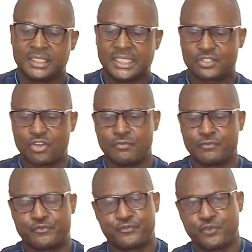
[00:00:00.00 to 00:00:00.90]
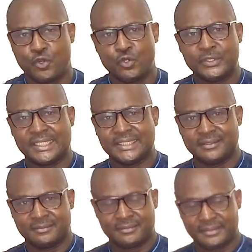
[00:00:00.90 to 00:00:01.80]
Is
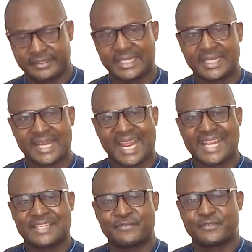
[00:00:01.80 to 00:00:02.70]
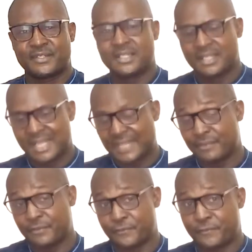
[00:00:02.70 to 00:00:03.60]
unfolding the life
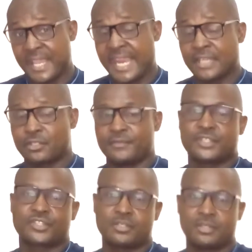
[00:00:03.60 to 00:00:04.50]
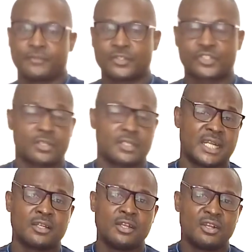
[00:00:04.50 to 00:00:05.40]
and the faith of the Son of God so
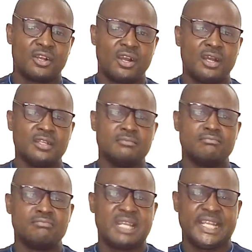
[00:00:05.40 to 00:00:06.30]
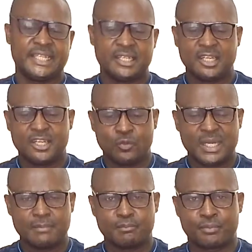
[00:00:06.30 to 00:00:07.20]
that all men
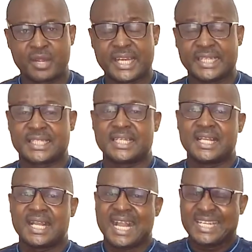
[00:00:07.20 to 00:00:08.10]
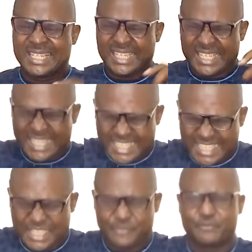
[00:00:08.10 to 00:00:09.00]
will embrace and
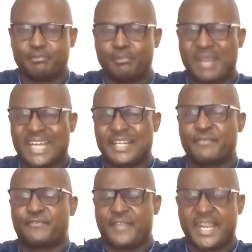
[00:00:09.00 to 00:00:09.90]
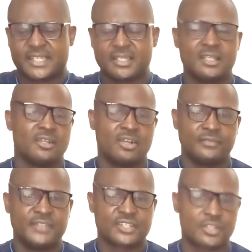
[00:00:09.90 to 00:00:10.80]
live by the faith
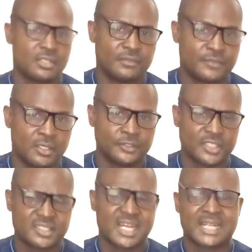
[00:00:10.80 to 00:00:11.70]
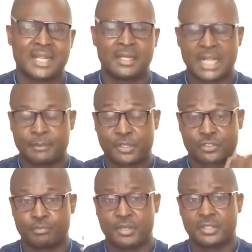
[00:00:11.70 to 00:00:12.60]
of the Son of God. Just like uh,
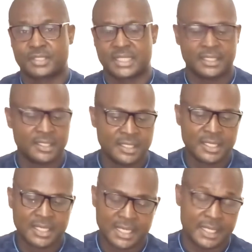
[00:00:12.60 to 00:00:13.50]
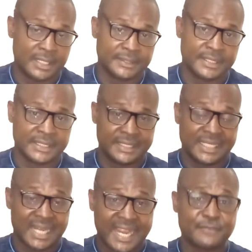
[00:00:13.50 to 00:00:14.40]
Apostle Paul said, uh, that the
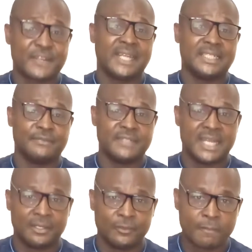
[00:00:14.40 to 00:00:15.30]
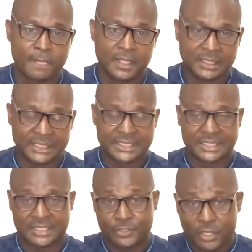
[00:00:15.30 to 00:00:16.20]
life I live now
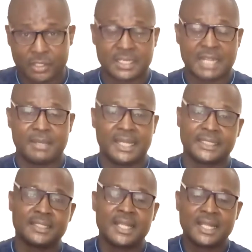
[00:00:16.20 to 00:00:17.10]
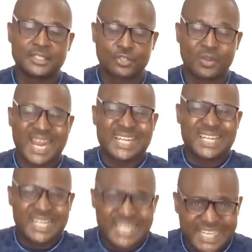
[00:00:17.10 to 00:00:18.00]
is no longer mine, so I
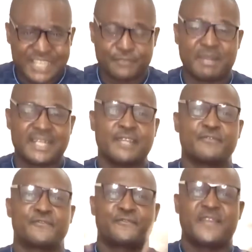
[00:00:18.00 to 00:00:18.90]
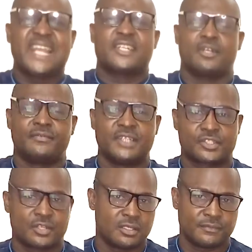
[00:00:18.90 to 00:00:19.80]
live by the faith of the
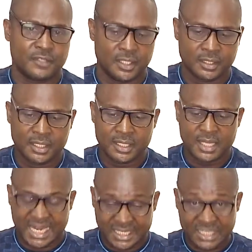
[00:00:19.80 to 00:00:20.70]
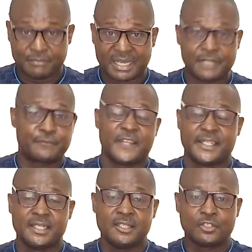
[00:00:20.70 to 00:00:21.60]
Son of God. I live by the
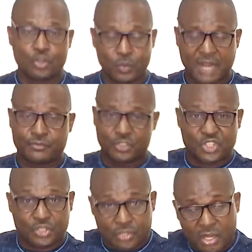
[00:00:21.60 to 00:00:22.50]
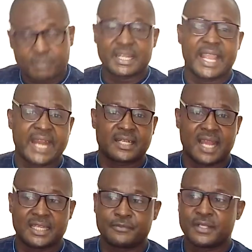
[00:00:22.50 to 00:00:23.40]
faith. So we have to drop the earth
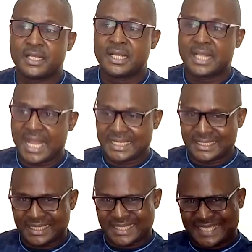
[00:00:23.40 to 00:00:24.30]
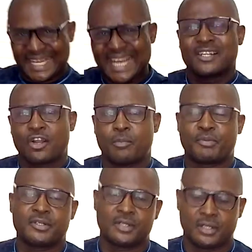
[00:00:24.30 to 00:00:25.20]
life and take
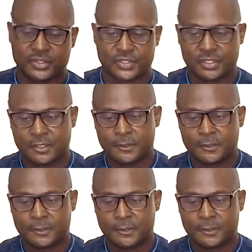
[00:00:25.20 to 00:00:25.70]
upon us